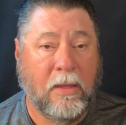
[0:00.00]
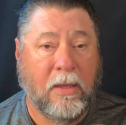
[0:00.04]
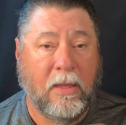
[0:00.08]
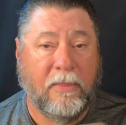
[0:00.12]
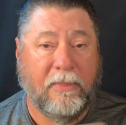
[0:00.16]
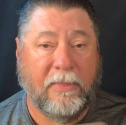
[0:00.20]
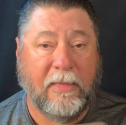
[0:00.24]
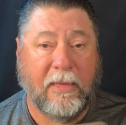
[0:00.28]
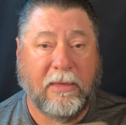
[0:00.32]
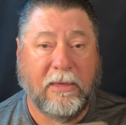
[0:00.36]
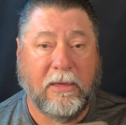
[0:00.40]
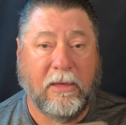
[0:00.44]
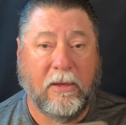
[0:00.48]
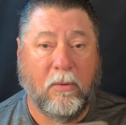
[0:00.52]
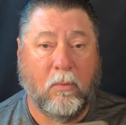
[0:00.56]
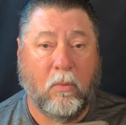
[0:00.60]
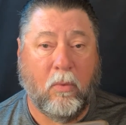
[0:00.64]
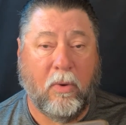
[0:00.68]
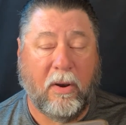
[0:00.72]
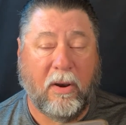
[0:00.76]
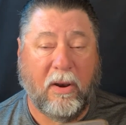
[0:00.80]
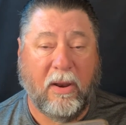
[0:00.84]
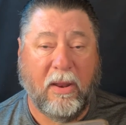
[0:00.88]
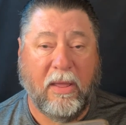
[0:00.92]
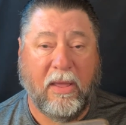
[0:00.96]
Thank you.
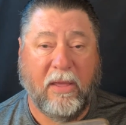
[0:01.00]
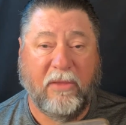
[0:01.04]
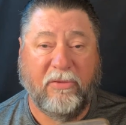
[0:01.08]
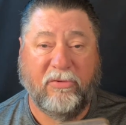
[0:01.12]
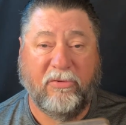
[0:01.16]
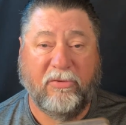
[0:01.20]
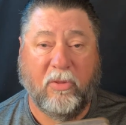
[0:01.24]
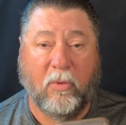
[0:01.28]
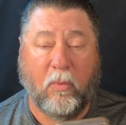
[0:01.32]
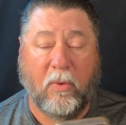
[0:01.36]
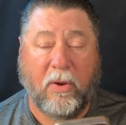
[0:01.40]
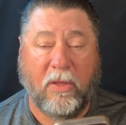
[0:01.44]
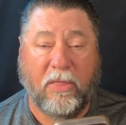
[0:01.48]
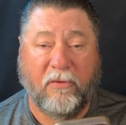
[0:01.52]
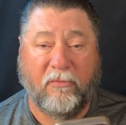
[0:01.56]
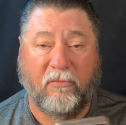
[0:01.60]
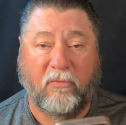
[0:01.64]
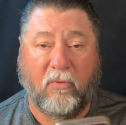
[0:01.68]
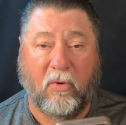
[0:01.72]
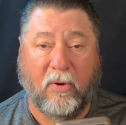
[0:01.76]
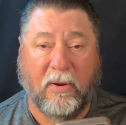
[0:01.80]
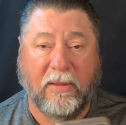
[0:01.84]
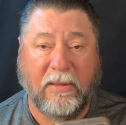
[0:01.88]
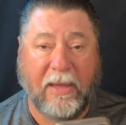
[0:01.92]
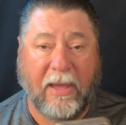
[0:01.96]
What is the weather
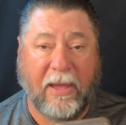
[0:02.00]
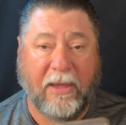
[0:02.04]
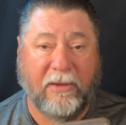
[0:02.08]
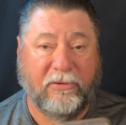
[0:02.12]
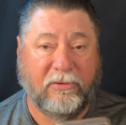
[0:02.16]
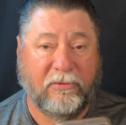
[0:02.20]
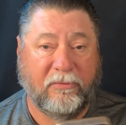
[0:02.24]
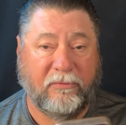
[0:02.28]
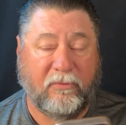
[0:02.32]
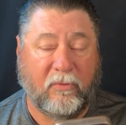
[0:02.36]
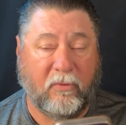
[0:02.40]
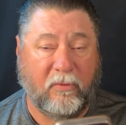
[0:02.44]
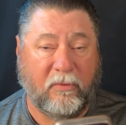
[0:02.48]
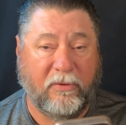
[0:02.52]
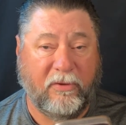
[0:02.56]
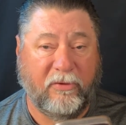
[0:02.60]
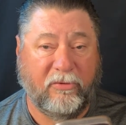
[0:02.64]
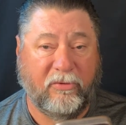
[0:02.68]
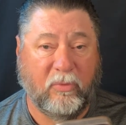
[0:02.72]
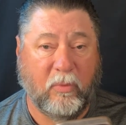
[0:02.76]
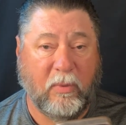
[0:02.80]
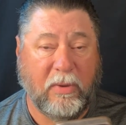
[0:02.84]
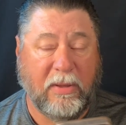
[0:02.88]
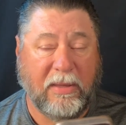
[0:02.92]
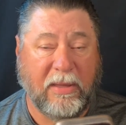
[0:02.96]
forecast for
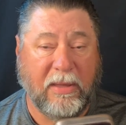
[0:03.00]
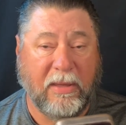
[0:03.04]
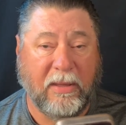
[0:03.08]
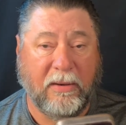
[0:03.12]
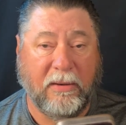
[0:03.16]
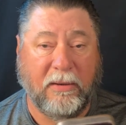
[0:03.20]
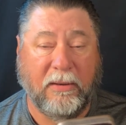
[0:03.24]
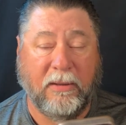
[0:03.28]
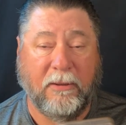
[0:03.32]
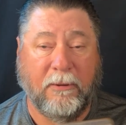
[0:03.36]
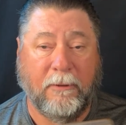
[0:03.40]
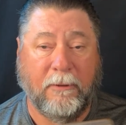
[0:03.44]
this weekend?